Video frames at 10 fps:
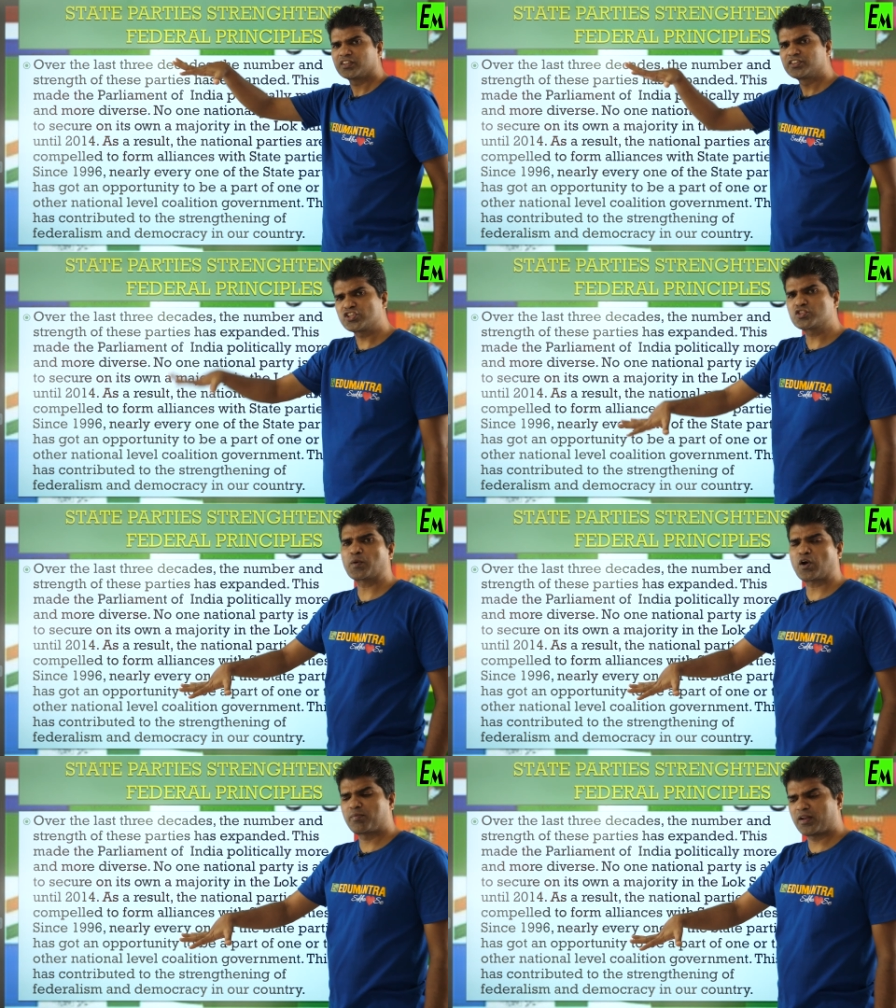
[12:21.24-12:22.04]
this
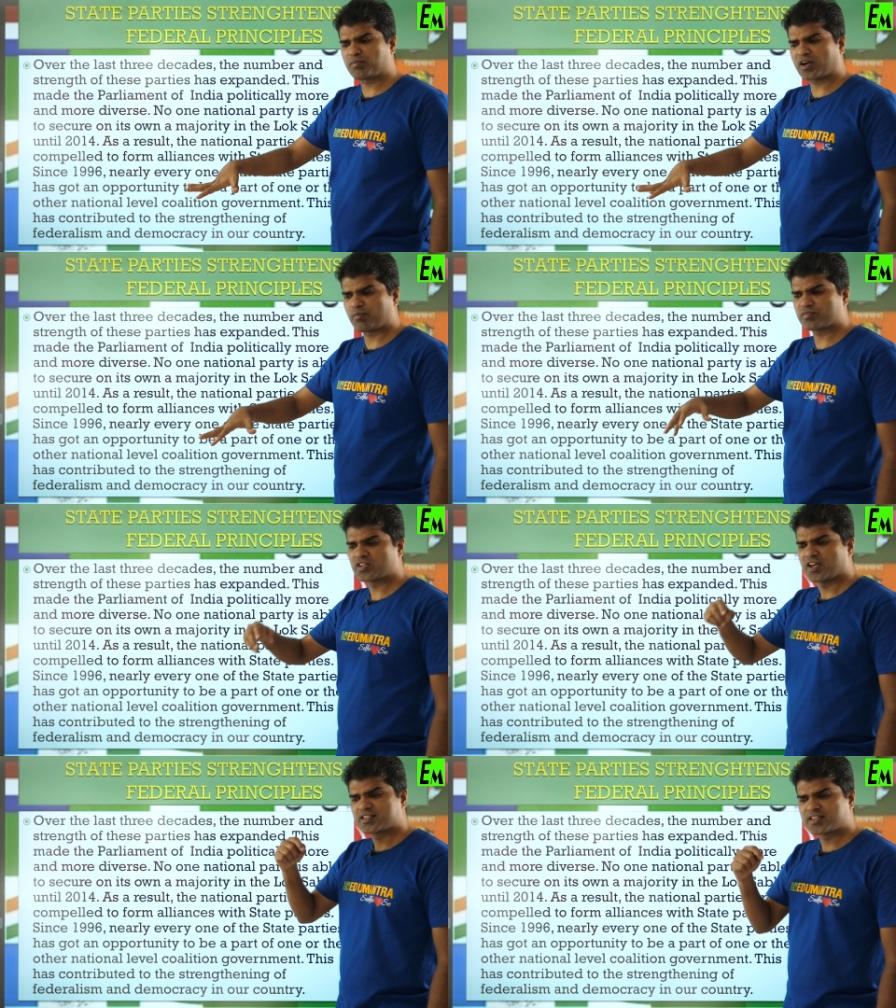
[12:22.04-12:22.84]
problem
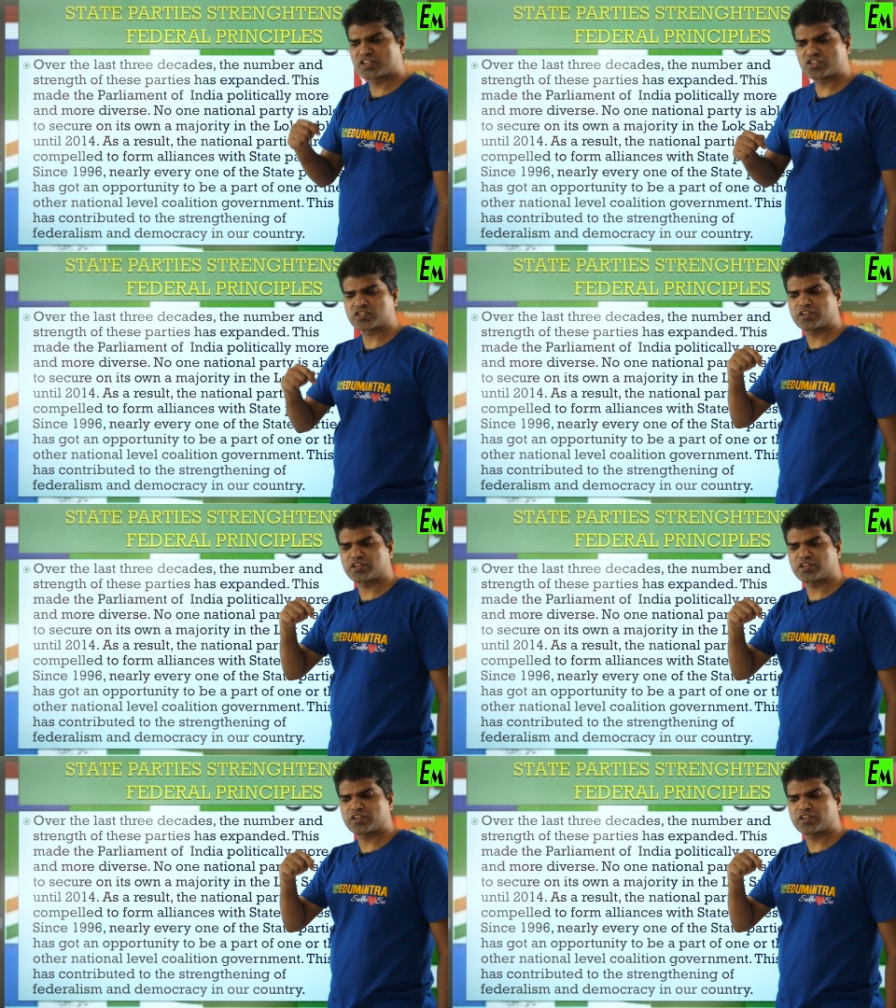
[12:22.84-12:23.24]
comes since